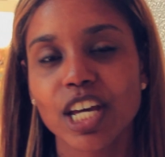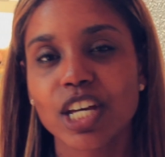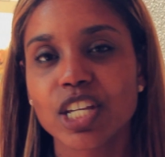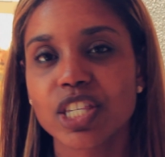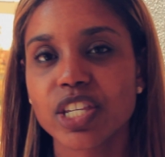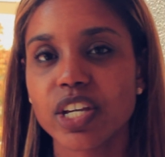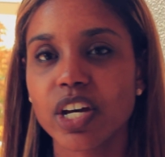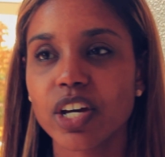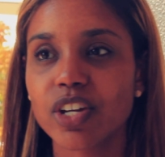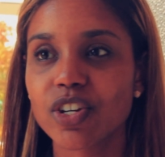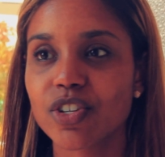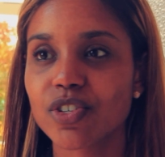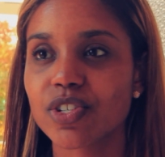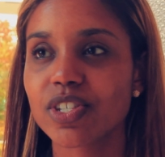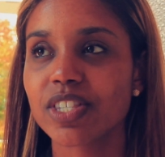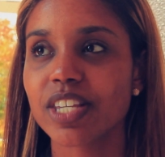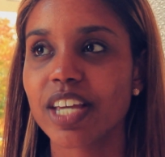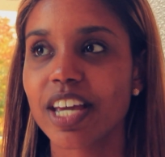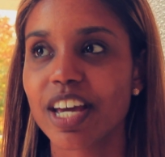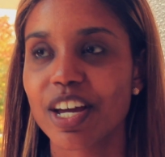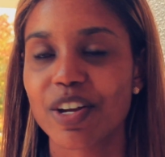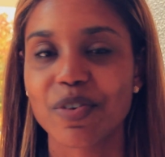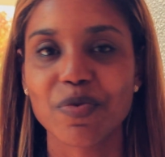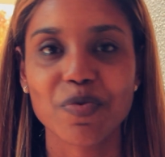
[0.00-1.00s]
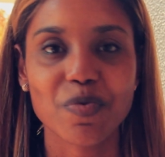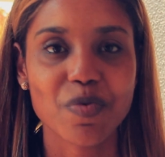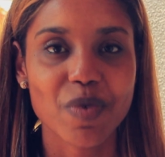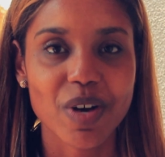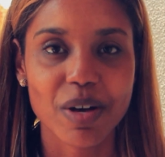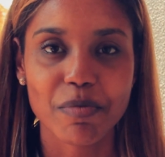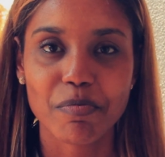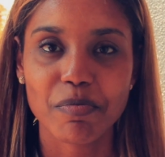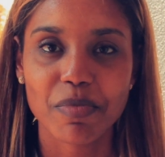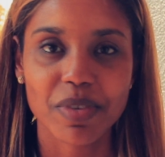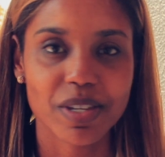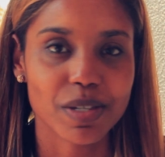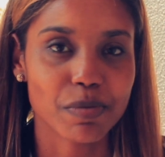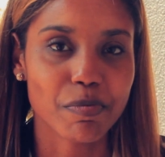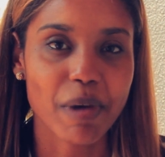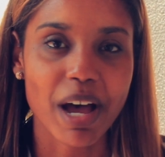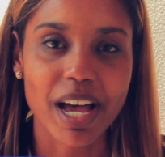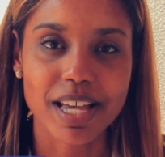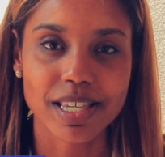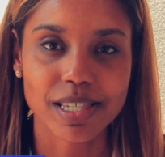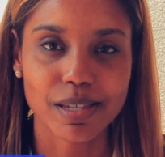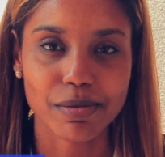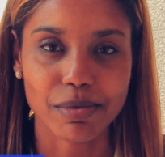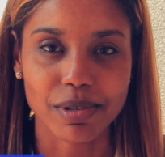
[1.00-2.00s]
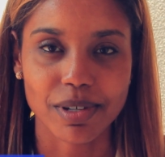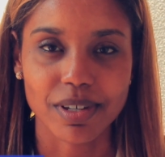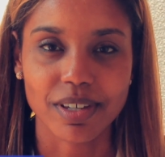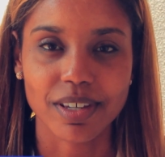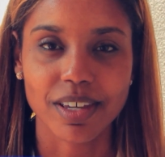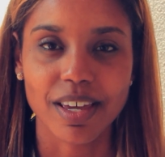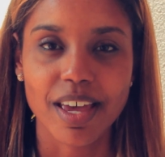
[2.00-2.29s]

to understand what is possible.